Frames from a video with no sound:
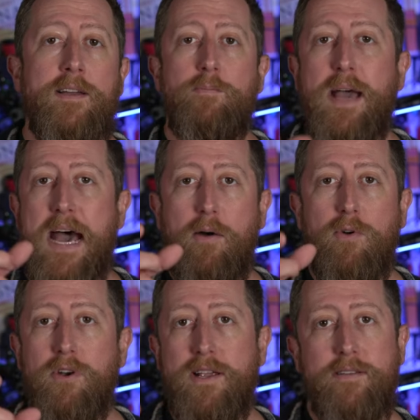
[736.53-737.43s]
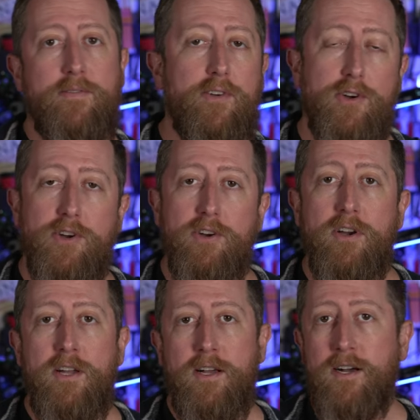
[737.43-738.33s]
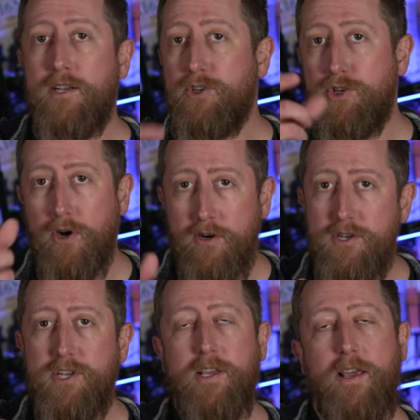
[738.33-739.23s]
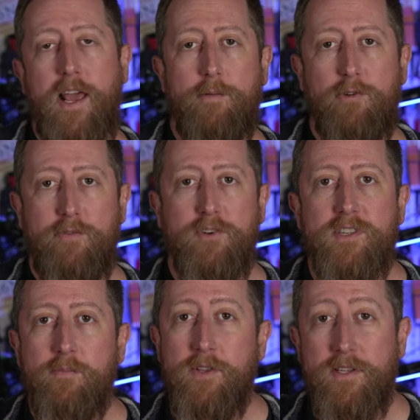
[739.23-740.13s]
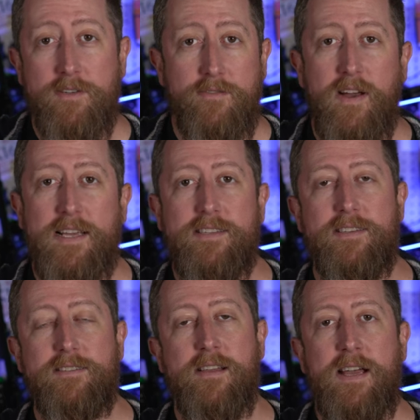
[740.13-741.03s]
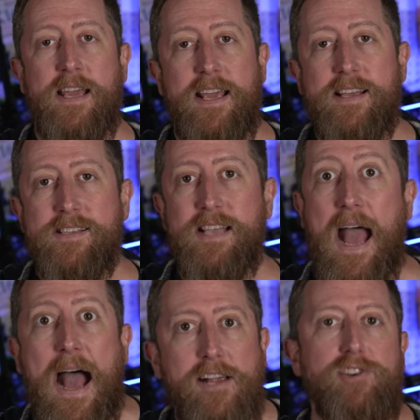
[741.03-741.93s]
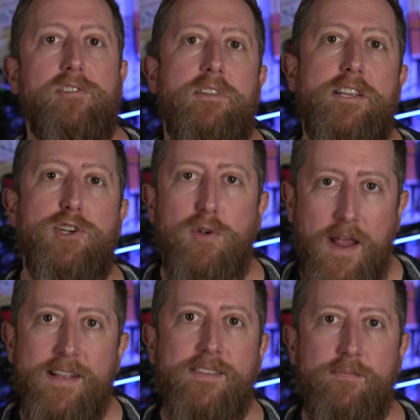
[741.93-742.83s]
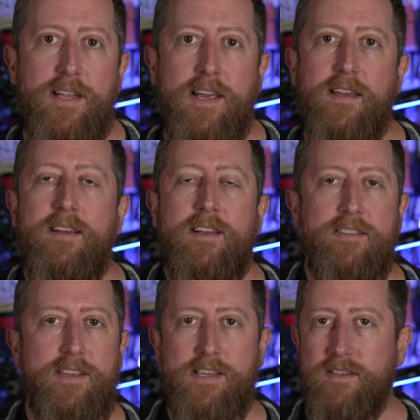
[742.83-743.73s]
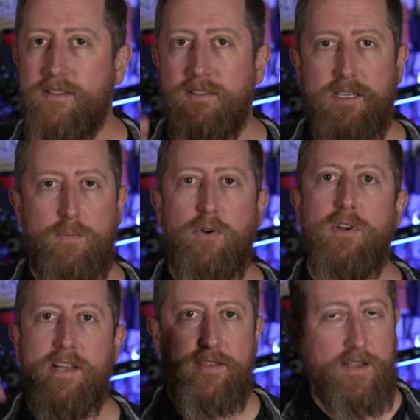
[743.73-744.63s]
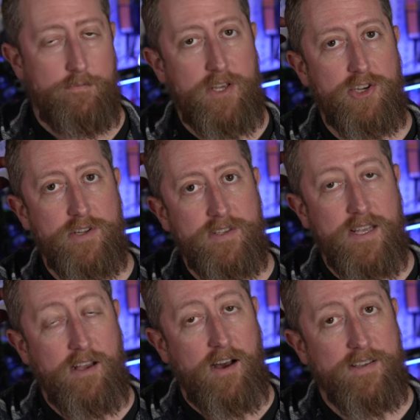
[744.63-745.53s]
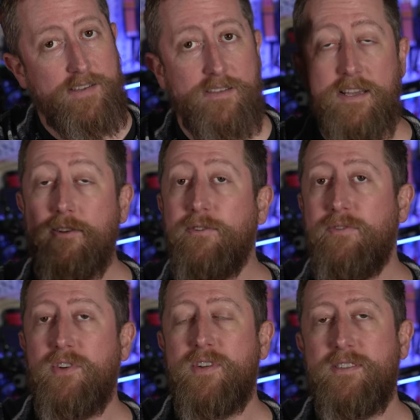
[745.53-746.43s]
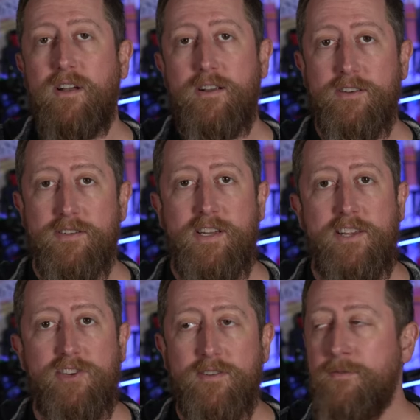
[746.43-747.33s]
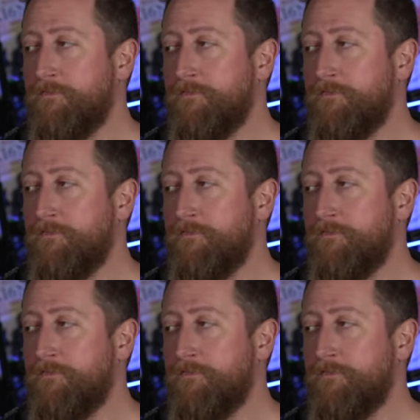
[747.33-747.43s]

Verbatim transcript: power inverter, a charging cable for some of these devices, is actually transmitting these spurious emissions that causes interference experience on your station.